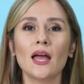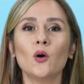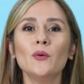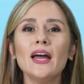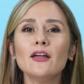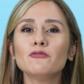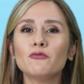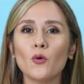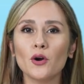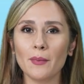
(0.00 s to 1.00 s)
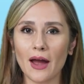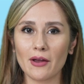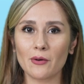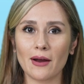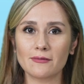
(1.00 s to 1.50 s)
We had 4
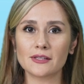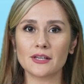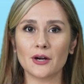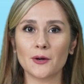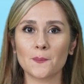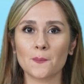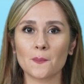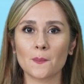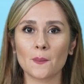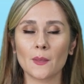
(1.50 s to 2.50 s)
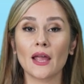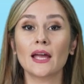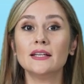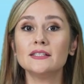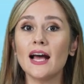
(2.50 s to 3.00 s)
paragraphs here.
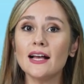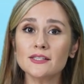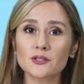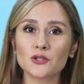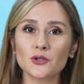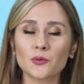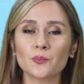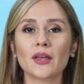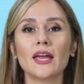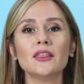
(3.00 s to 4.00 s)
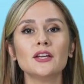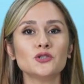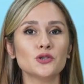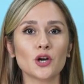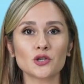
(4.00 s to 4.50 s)
In task 2, in the
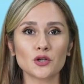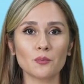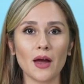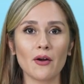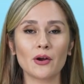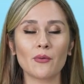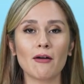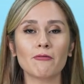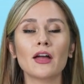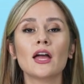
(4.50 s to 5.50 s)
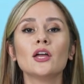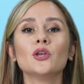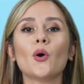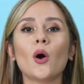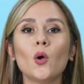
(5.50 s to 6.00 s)
introduction paragraph,
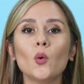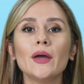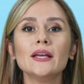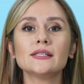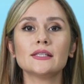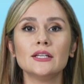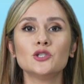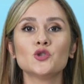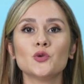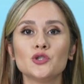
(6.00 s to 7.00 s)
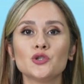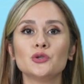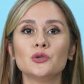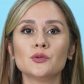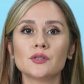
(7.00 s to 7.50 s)
you always need to
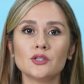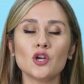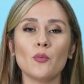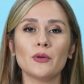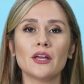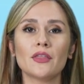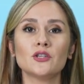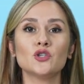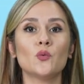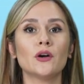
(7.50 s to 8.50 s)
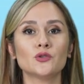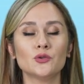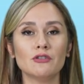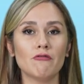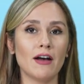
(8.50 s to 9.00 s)
introduce the topic that you want to
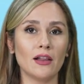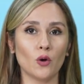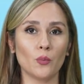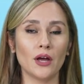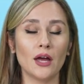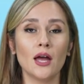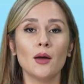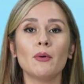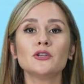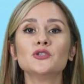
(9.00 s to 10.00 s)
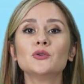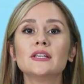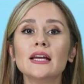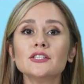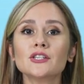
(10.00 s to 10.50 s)
develop, but you
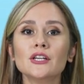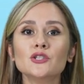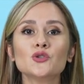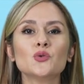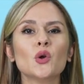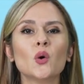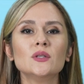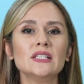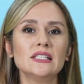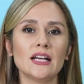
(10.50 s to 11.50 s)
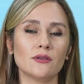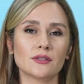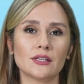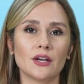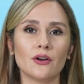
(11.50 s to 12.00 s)
get into no
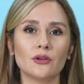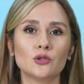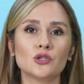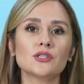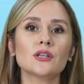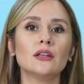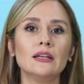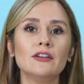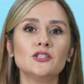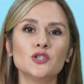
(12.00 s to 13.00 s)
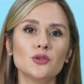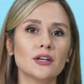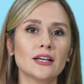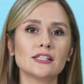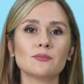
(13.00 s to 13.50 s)
details here. You just leave it to the
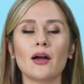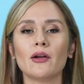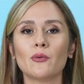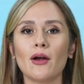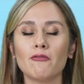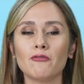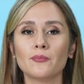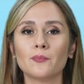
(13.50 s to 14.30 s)
next paragraph.